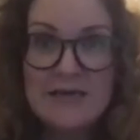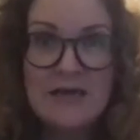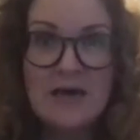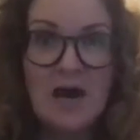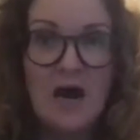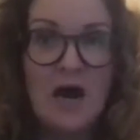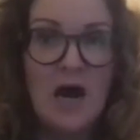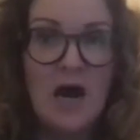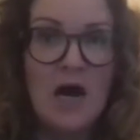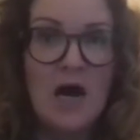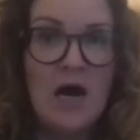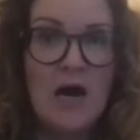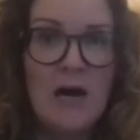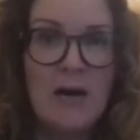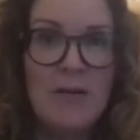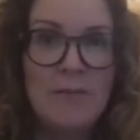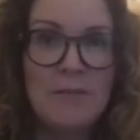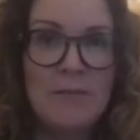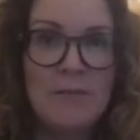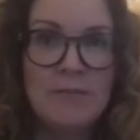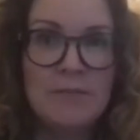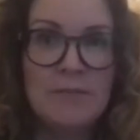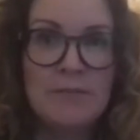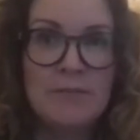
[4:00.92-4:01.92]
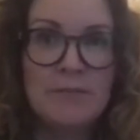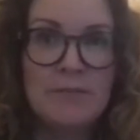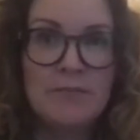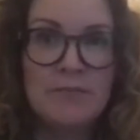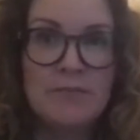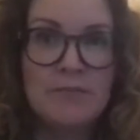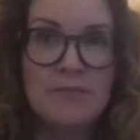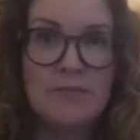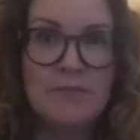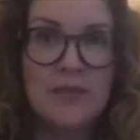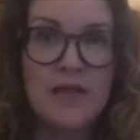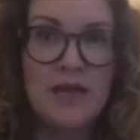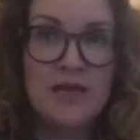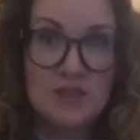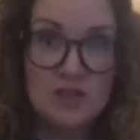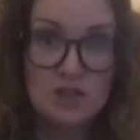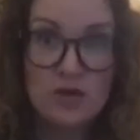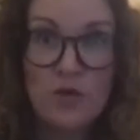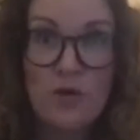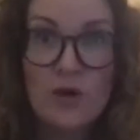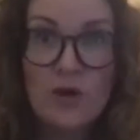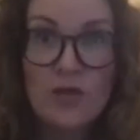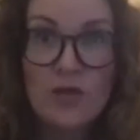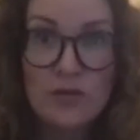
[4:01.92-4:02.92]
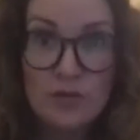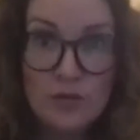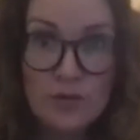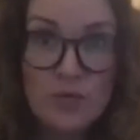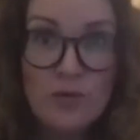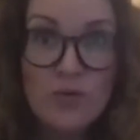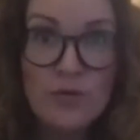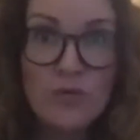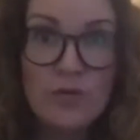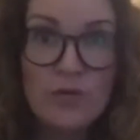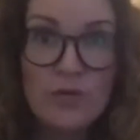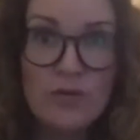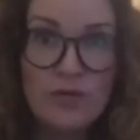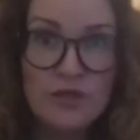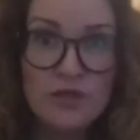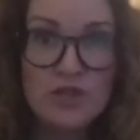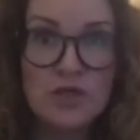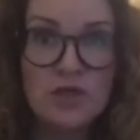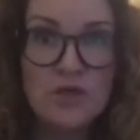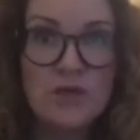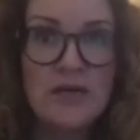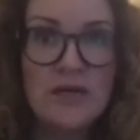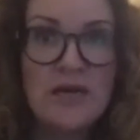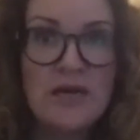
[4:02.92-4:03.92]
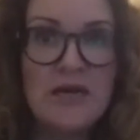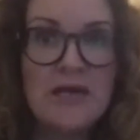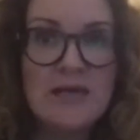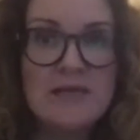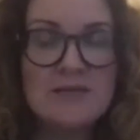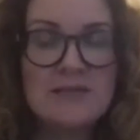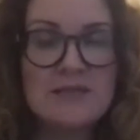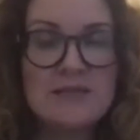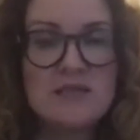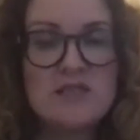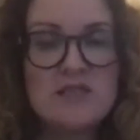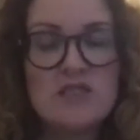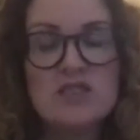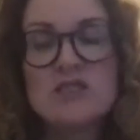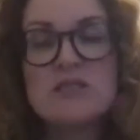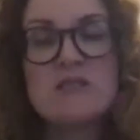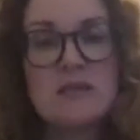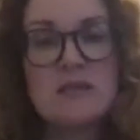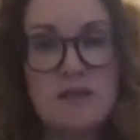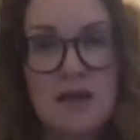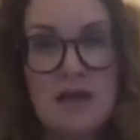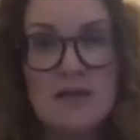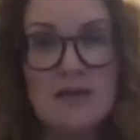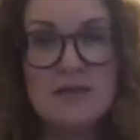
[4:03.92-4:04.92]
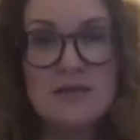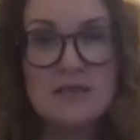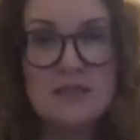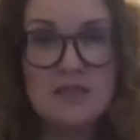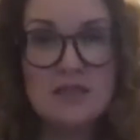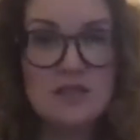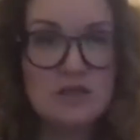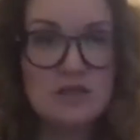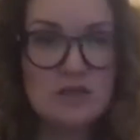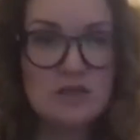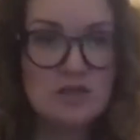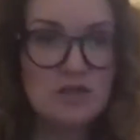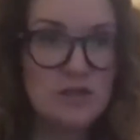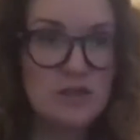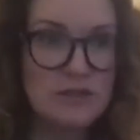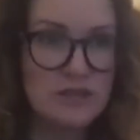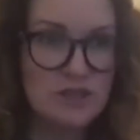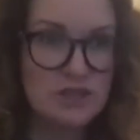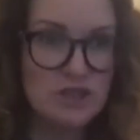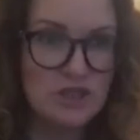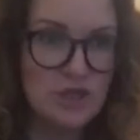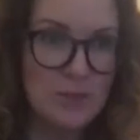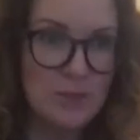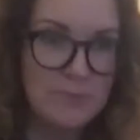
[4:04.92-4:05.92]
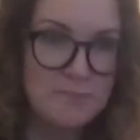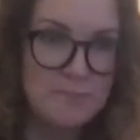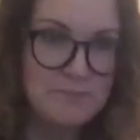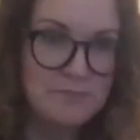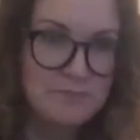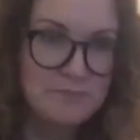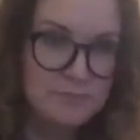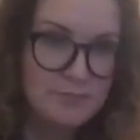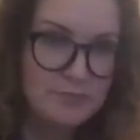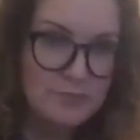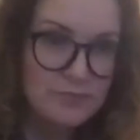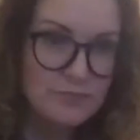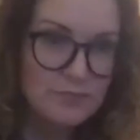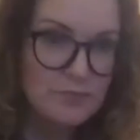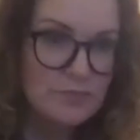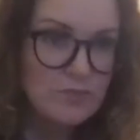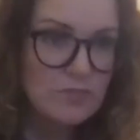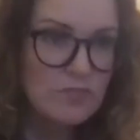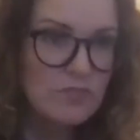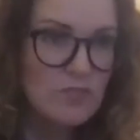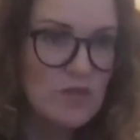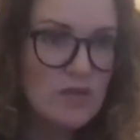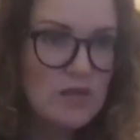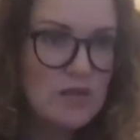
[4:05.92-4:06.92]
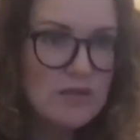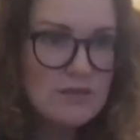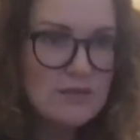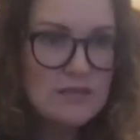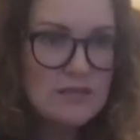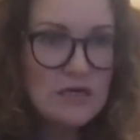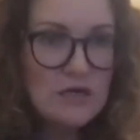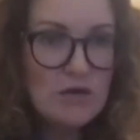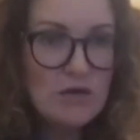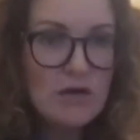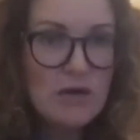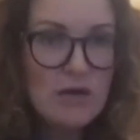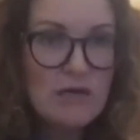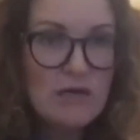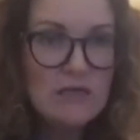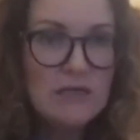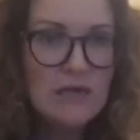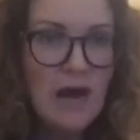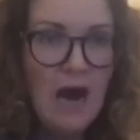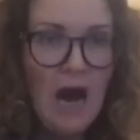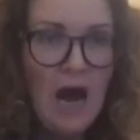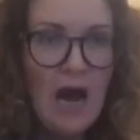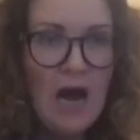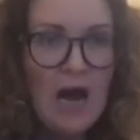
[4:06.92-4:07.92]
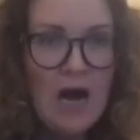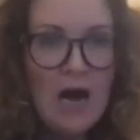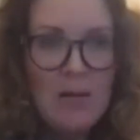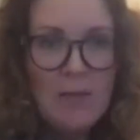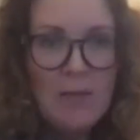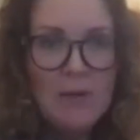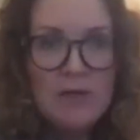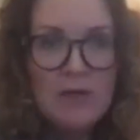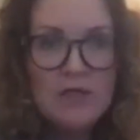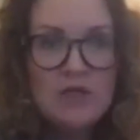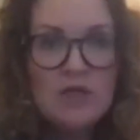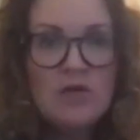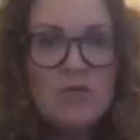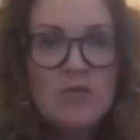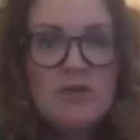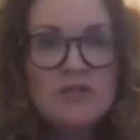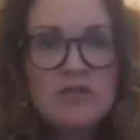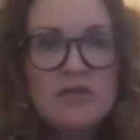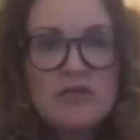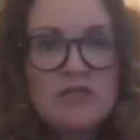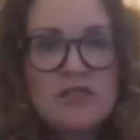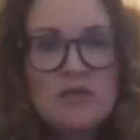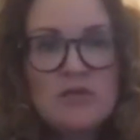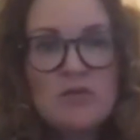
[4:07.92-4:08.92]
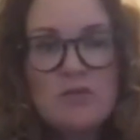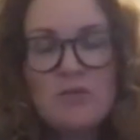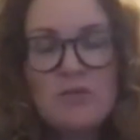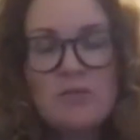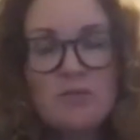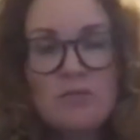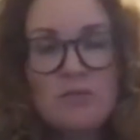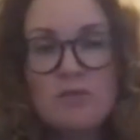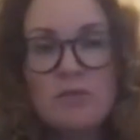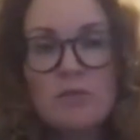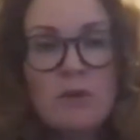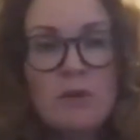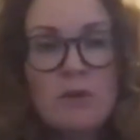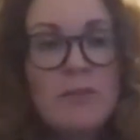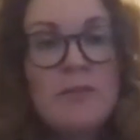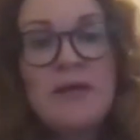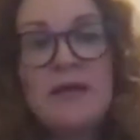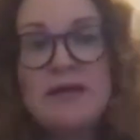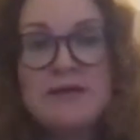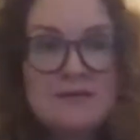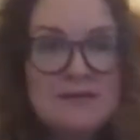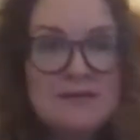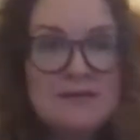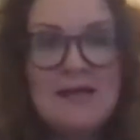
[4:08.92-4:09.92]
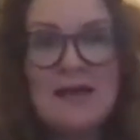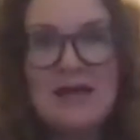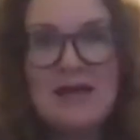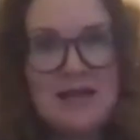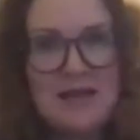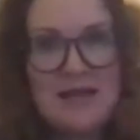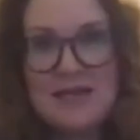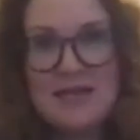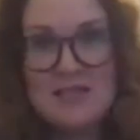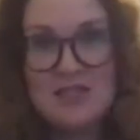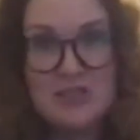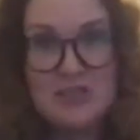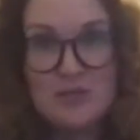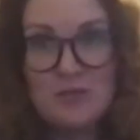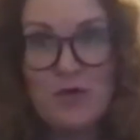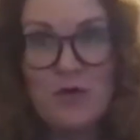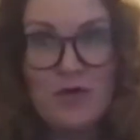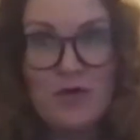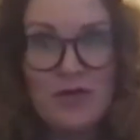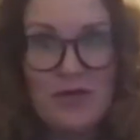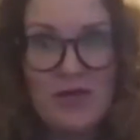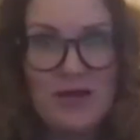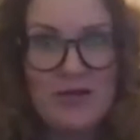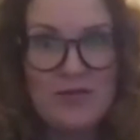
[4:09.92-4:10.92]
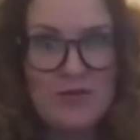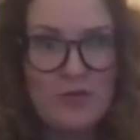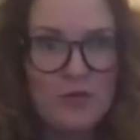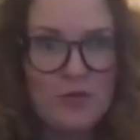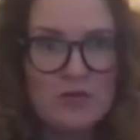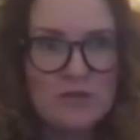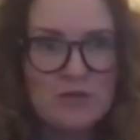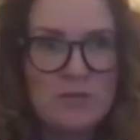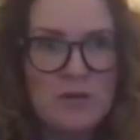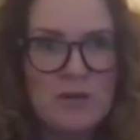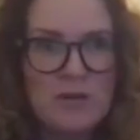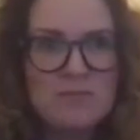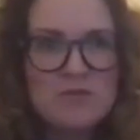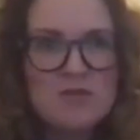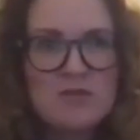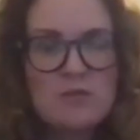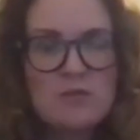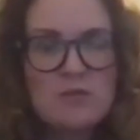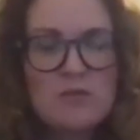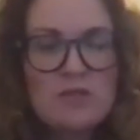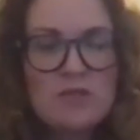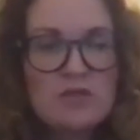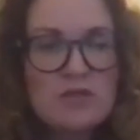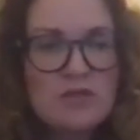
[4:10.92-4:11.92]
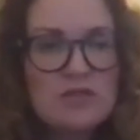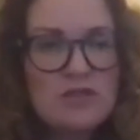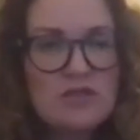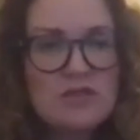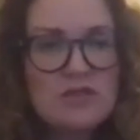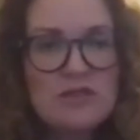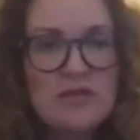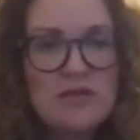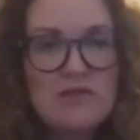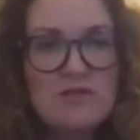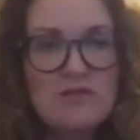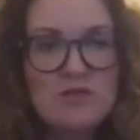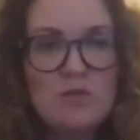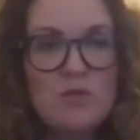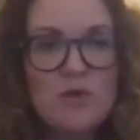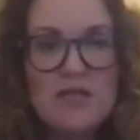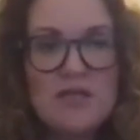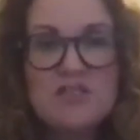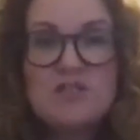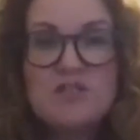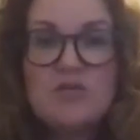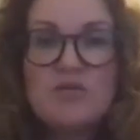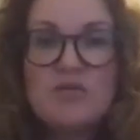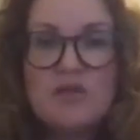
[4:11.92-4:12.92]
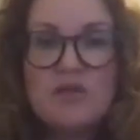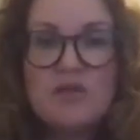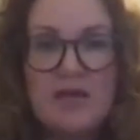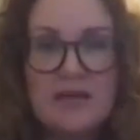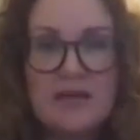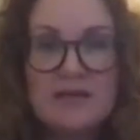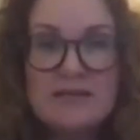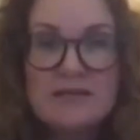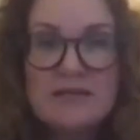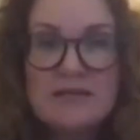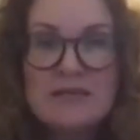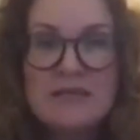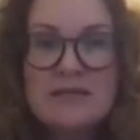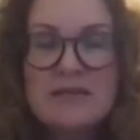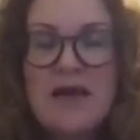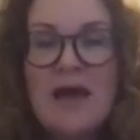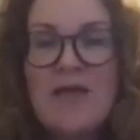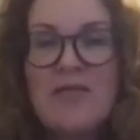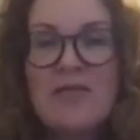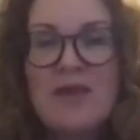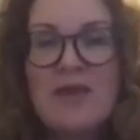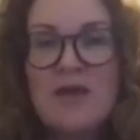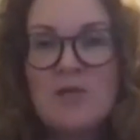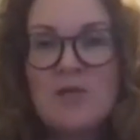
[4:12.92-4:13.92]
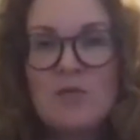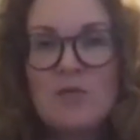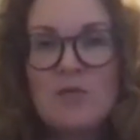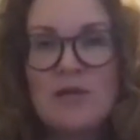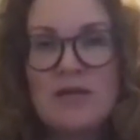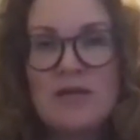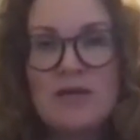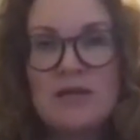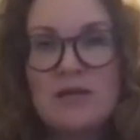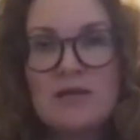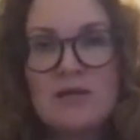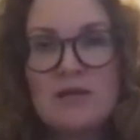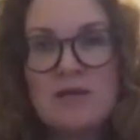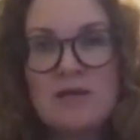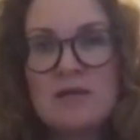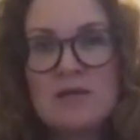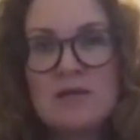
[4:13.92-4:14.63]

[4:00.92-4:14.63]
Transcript: as you're going through the journey, it's just a lot easier to transition. So we stretch, women, I think, in general, and then of course moms, we stretch ourselves way too thin, and then we can